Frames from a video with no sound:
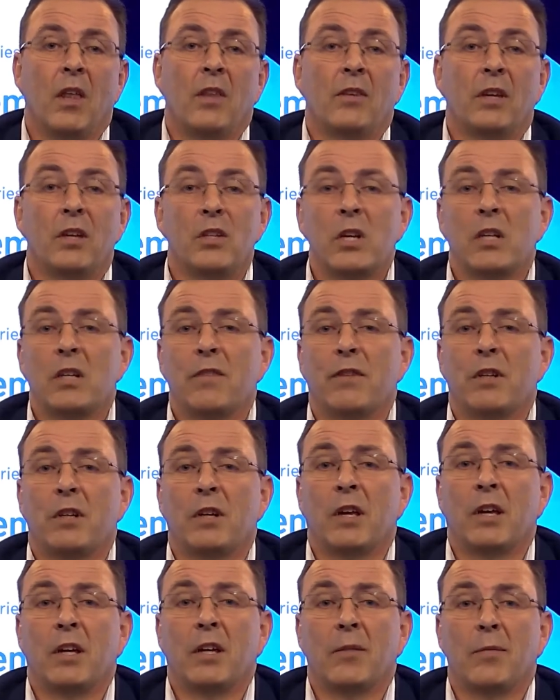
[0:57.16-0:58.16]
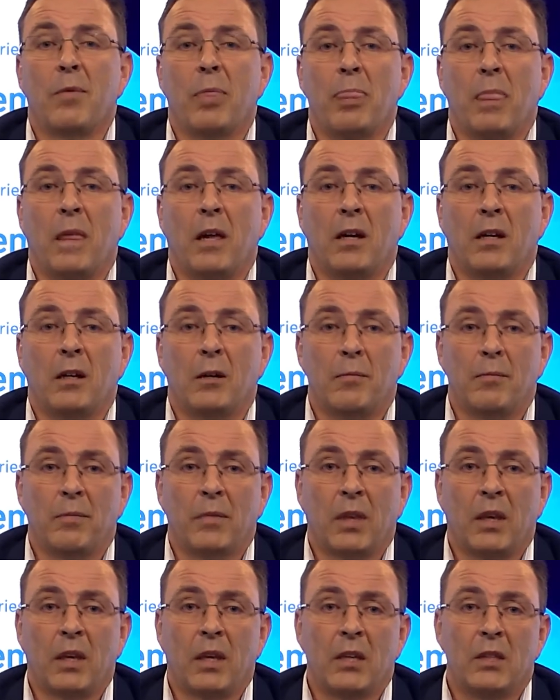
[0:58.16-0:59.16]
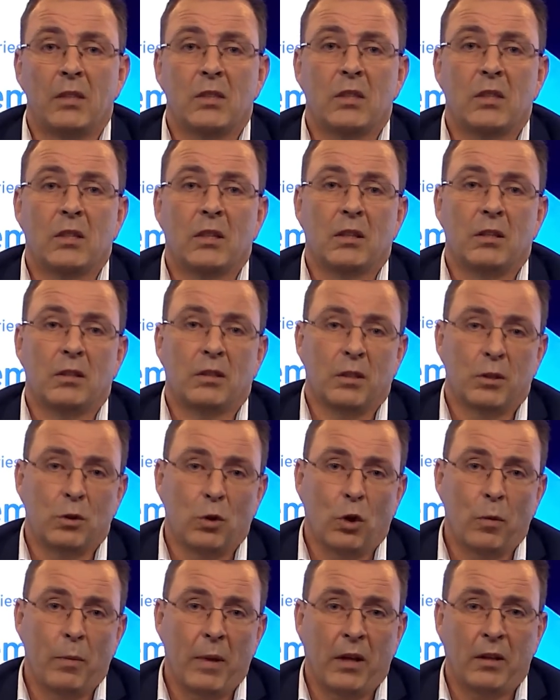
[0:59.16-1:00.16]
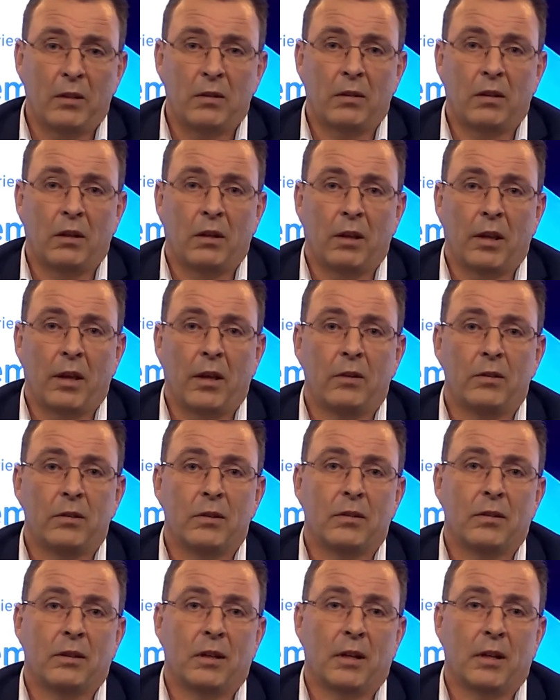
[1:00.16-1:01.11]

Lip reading: The agenda for today is to talk about cloud